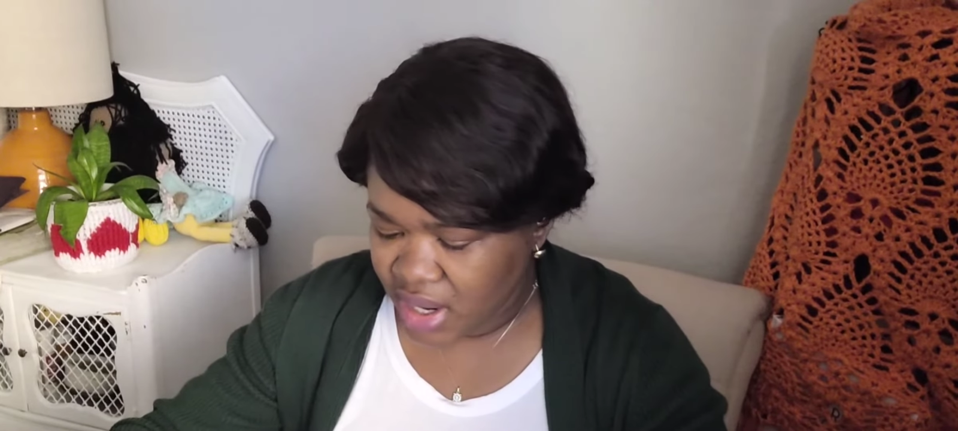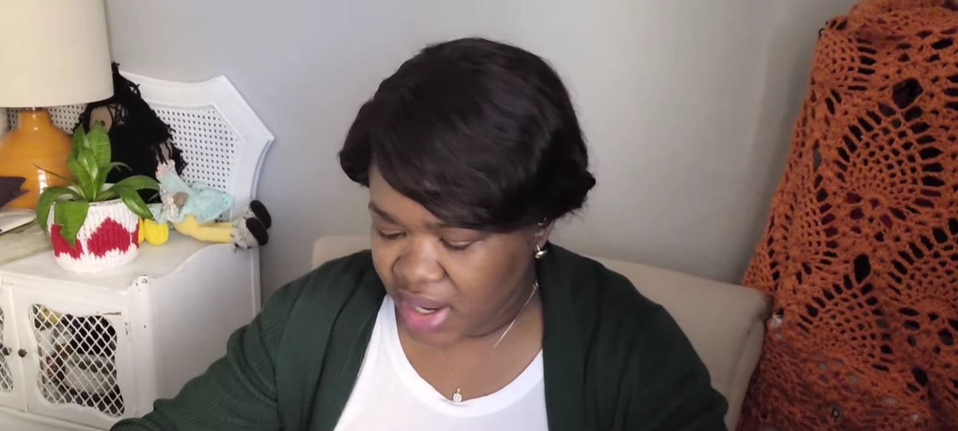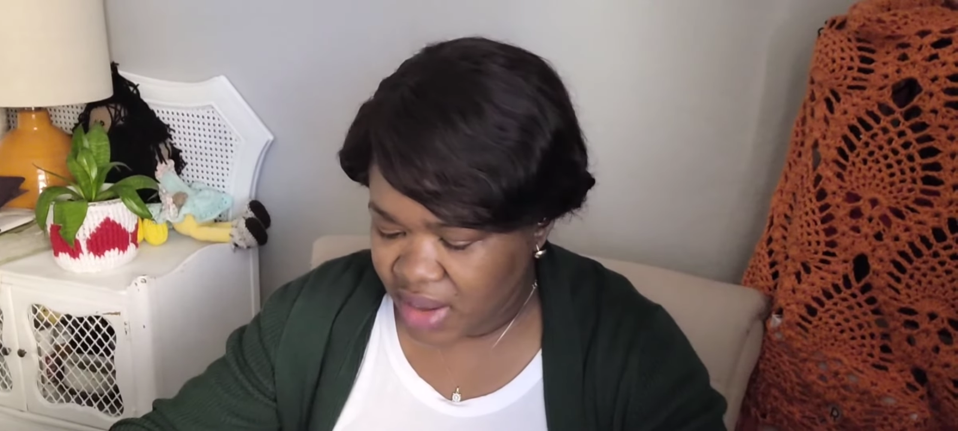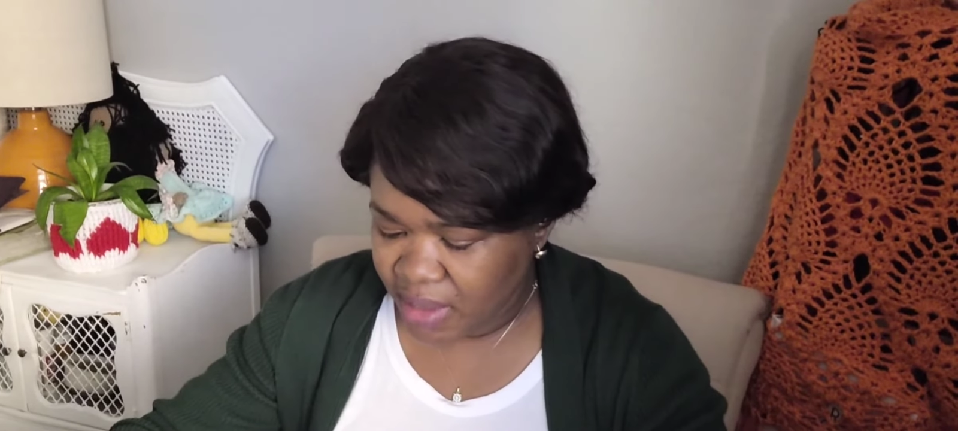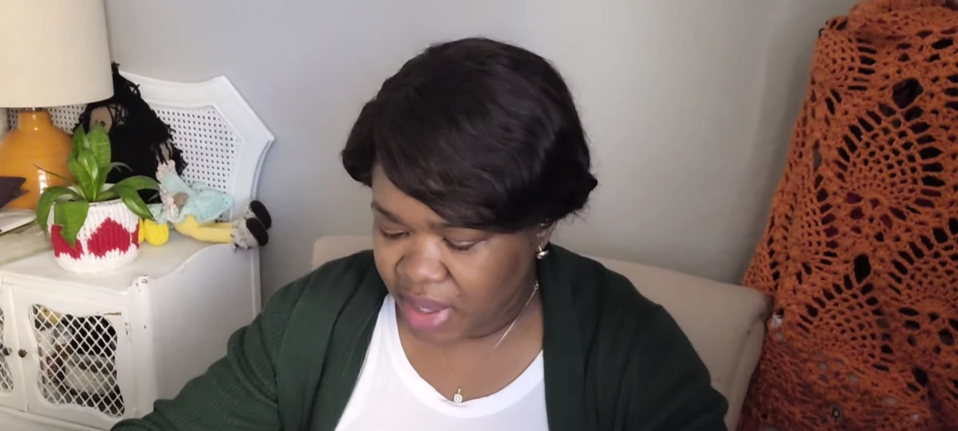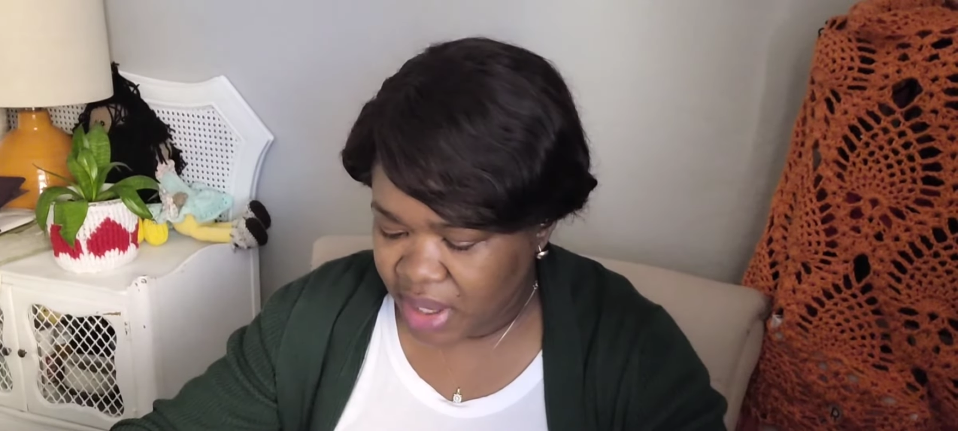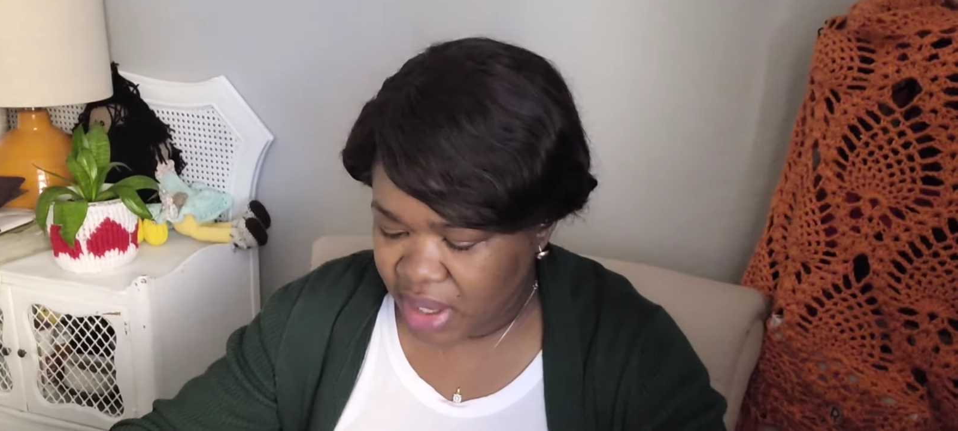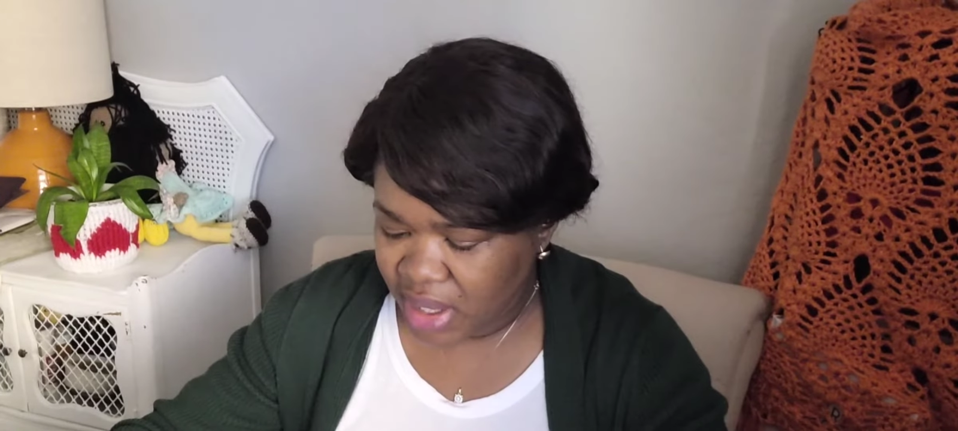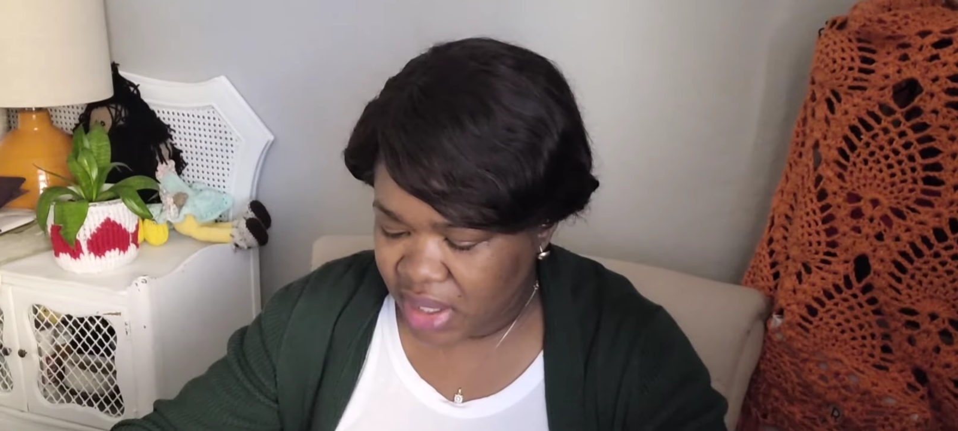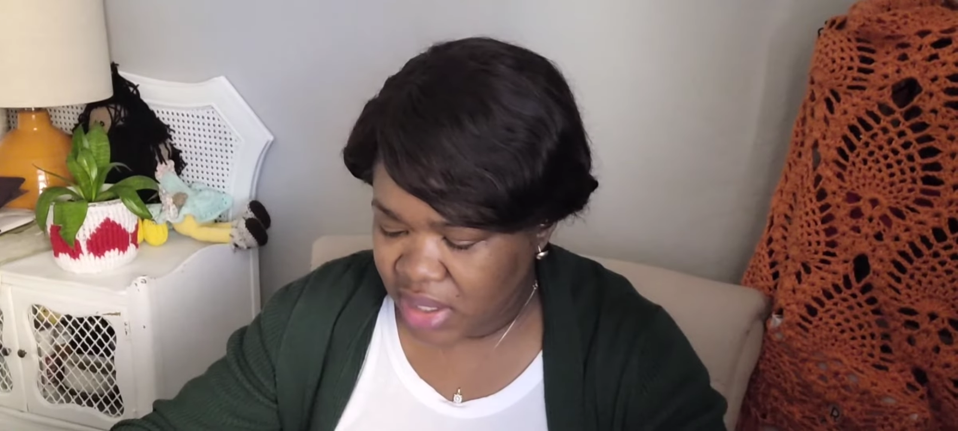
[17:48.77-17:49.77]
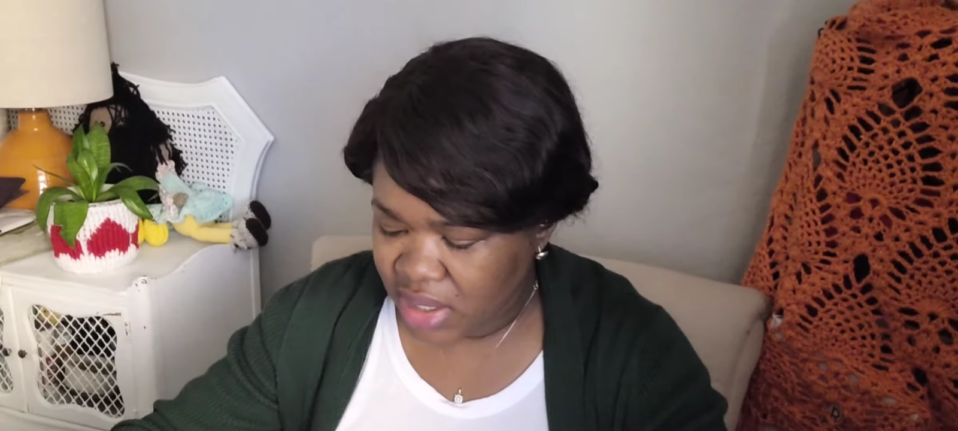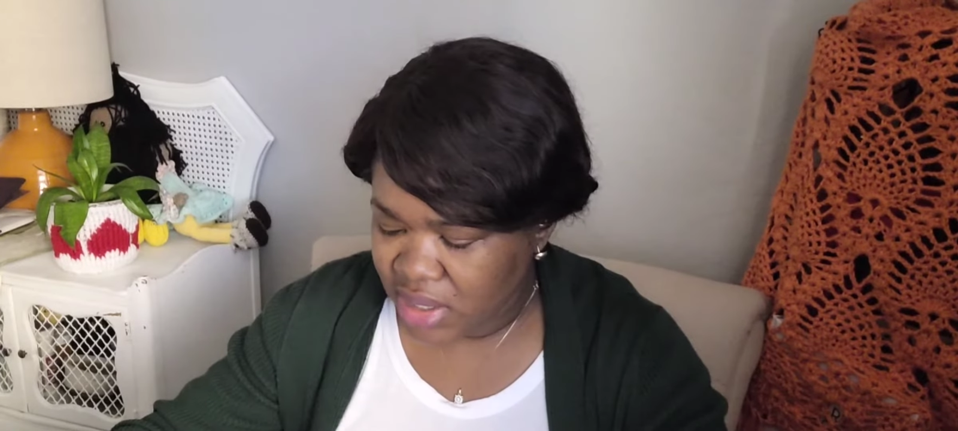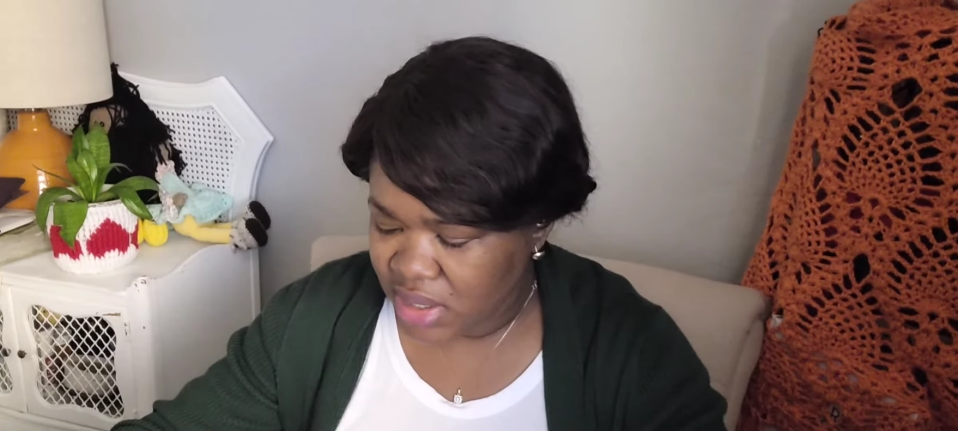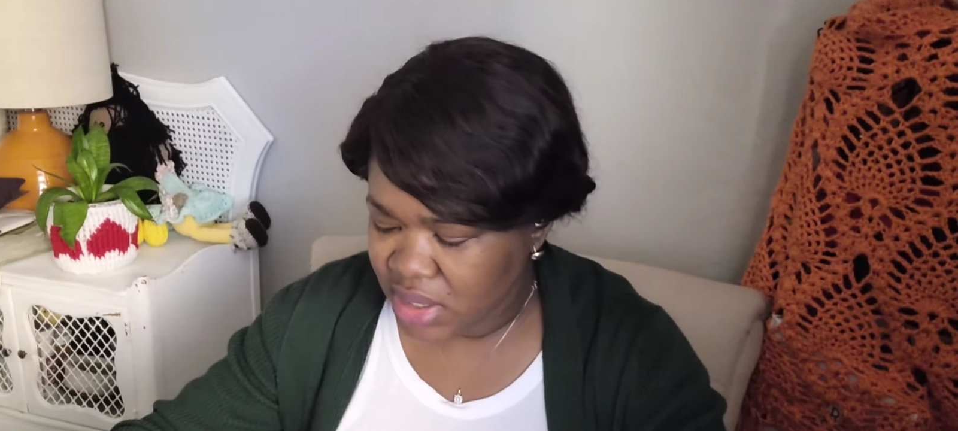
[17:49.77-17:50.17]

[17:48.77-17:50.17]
I paid